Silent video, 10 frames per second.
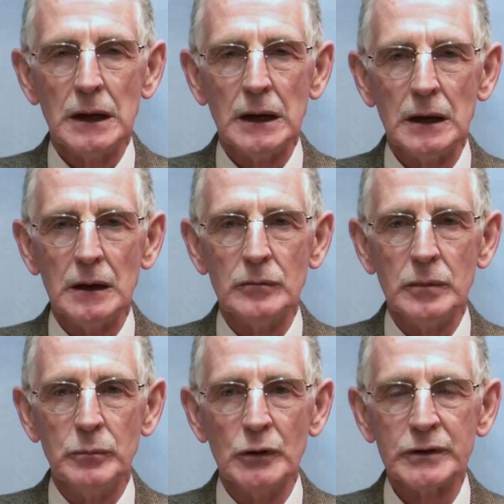
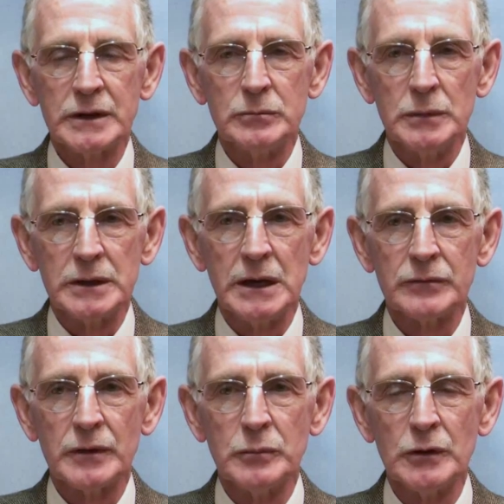We
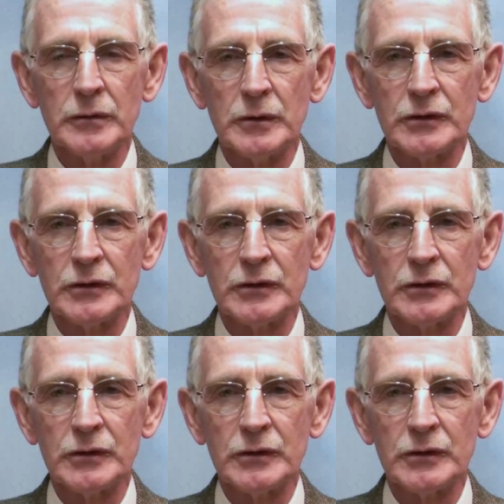cared for both